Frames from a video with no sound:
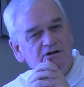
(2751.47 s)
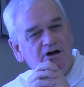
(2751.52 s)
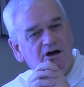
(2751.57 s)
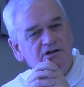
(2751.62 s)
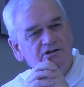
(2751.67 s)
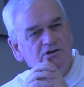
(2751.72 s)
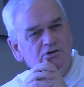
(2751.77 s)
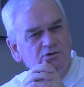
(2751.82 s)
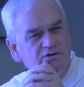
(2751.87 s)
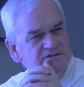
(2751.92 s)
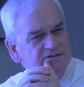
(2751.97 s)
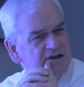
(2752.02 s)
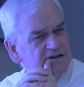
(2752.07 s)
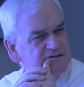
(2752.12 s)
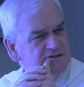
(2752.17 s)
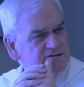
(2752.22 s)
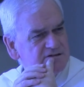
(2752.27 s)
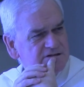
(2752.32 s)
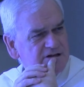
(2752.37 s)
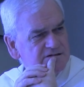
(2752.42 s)
I don't know, is that
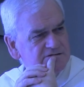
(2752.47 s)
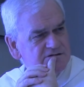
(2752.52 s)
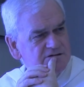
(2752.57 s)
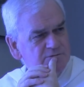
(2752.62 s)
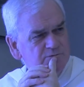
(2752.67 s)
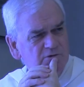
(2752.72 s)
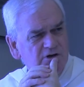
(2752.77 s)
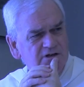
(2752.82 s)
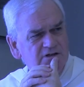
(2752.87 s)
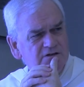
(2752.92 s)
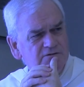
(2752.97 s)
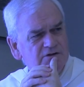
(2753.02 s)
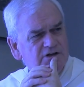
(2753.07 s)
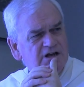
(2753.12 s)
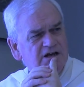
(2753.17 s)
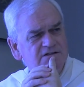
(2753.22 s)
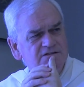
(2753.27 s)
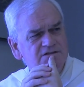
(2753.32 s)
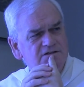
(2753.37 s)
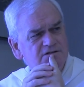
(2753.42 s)
some kind of an
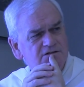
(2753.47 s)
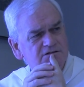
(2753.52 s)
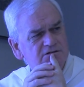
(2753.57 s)
answer